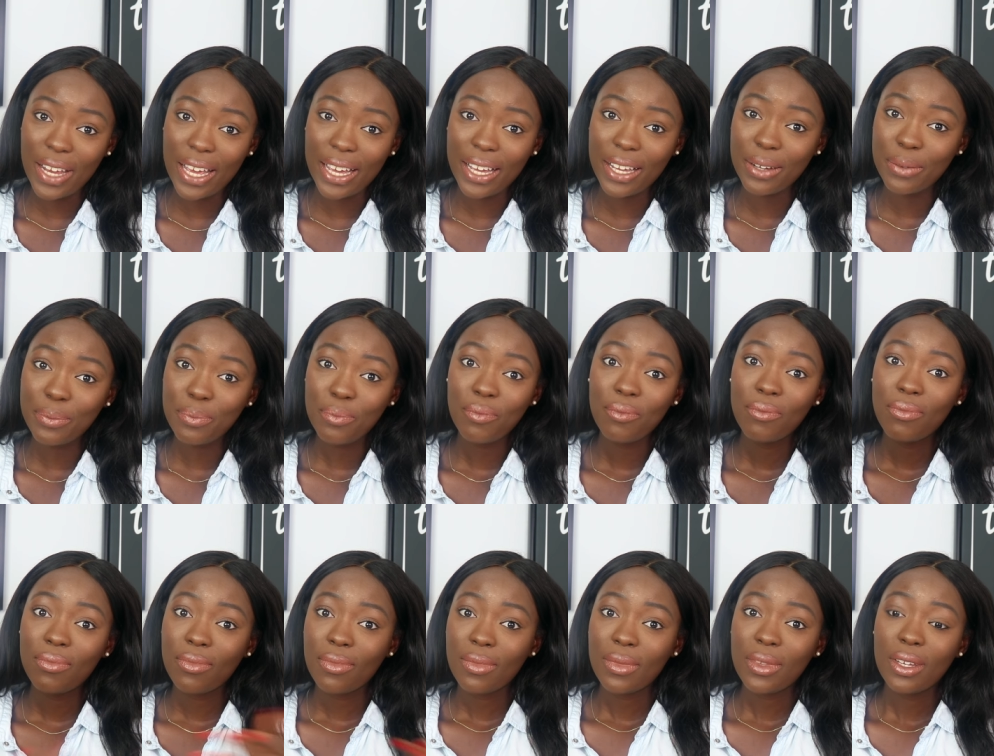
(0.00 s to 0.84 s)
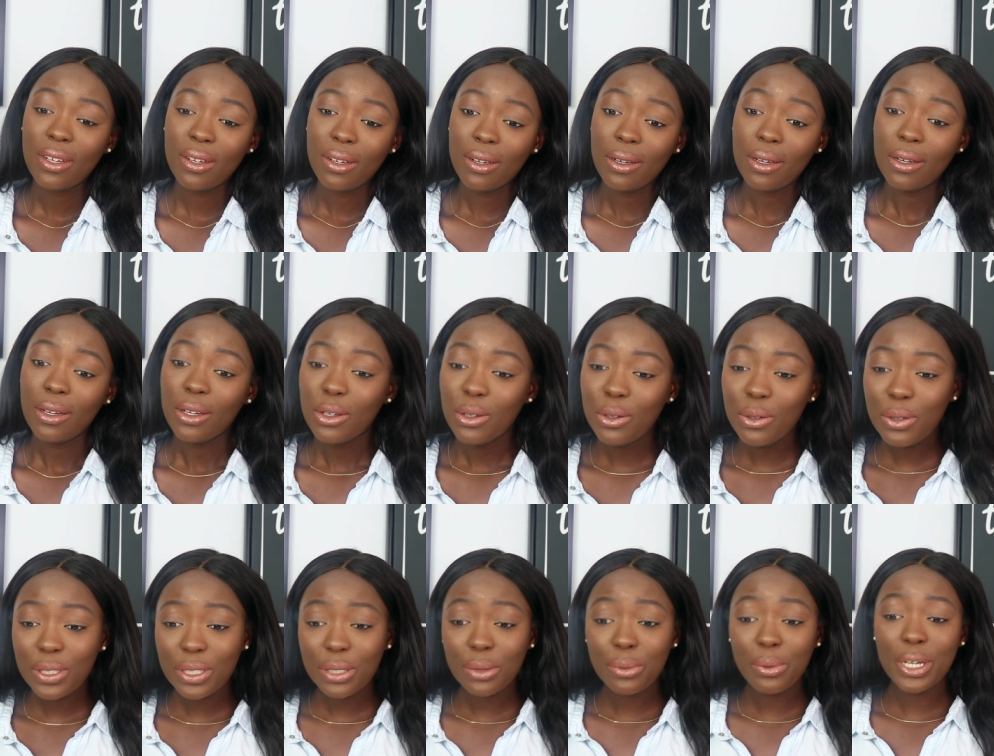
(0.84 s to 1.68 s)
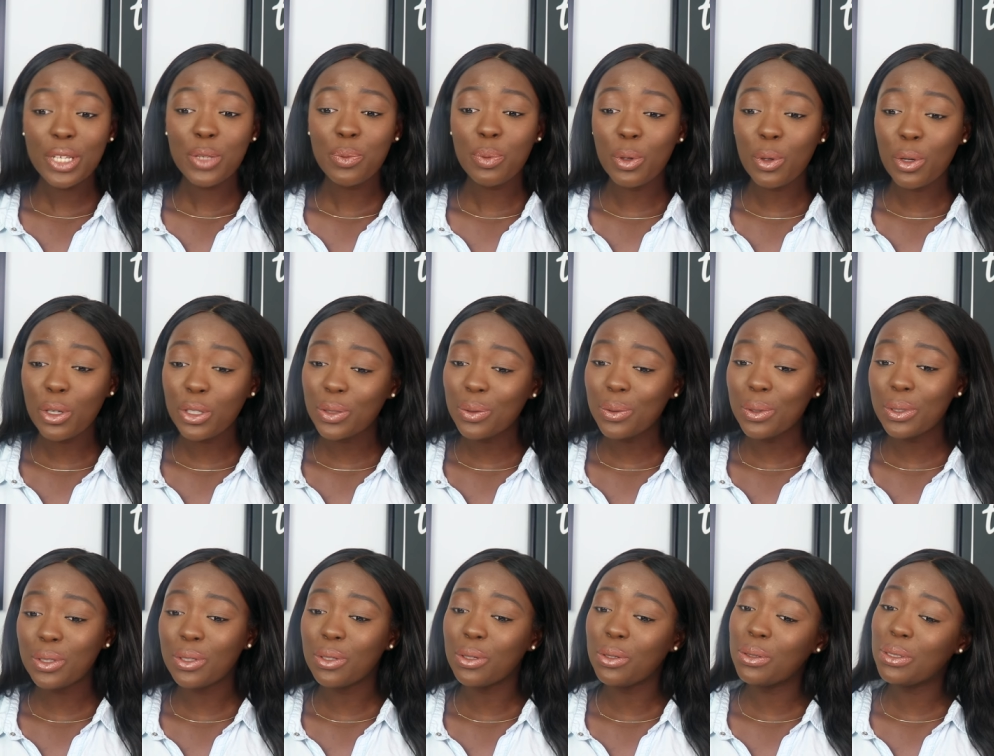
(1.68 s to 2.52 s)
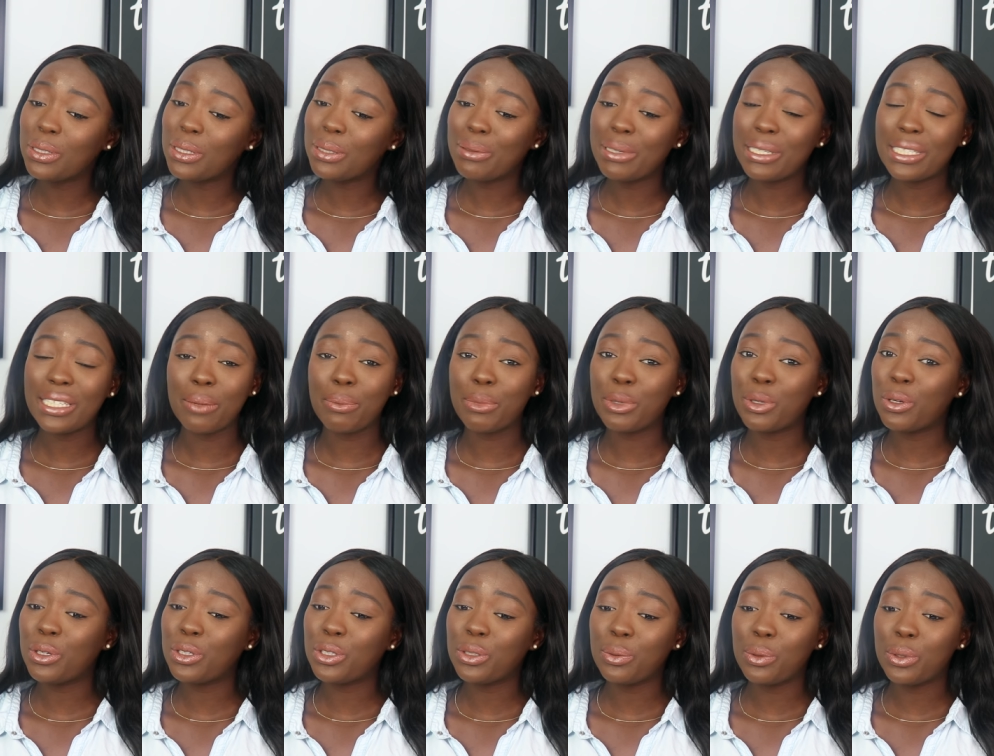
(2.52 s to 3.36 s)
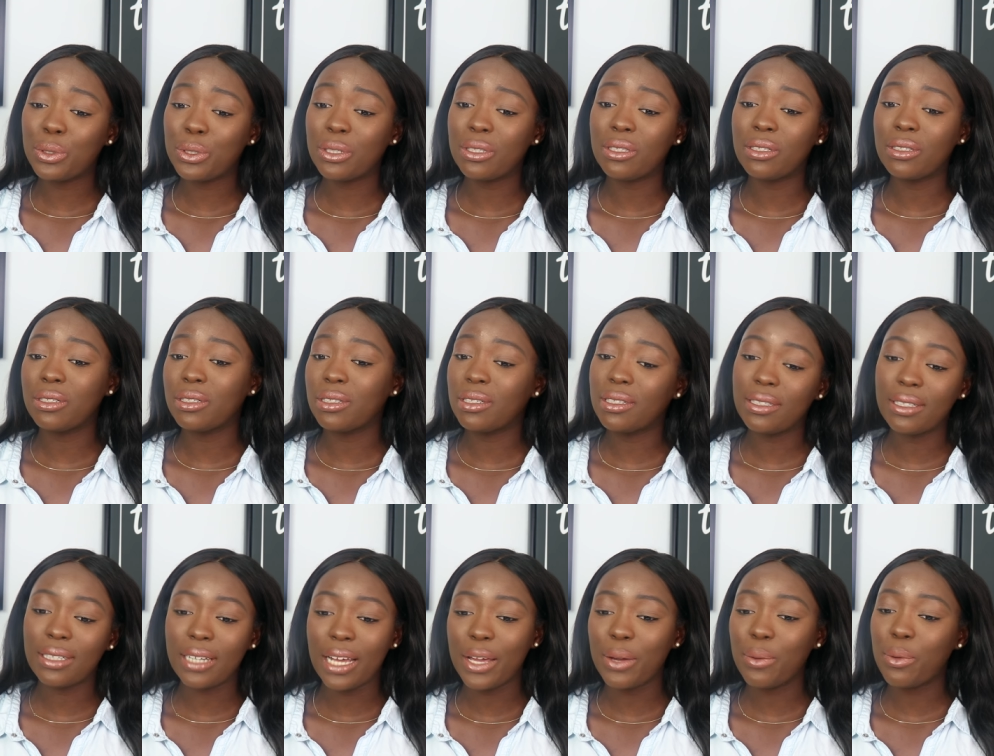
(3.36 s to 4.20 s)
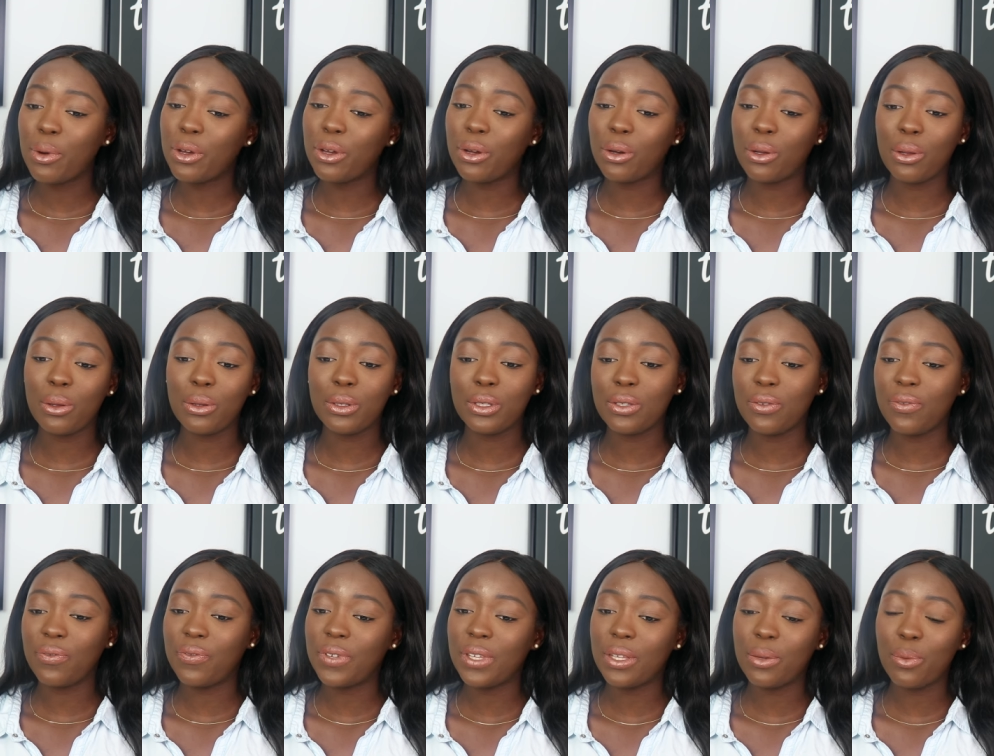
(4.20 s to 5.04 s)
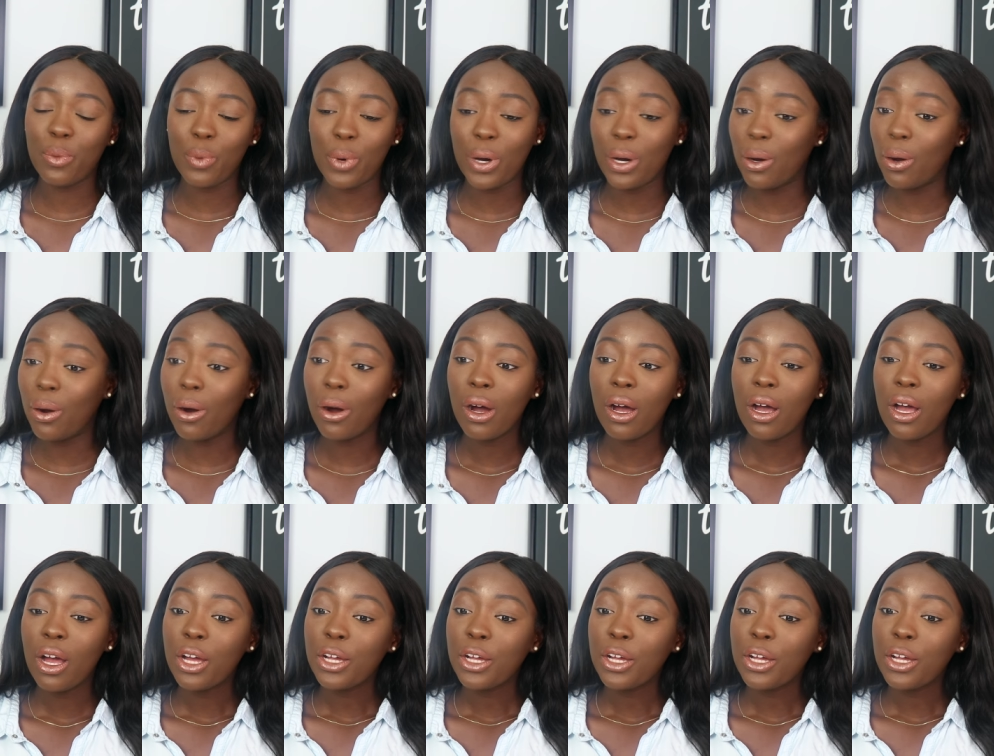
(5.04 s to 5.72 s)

Like, lose the weight because you want to lose the weight and because you want to look good and you want your clothes to fit well,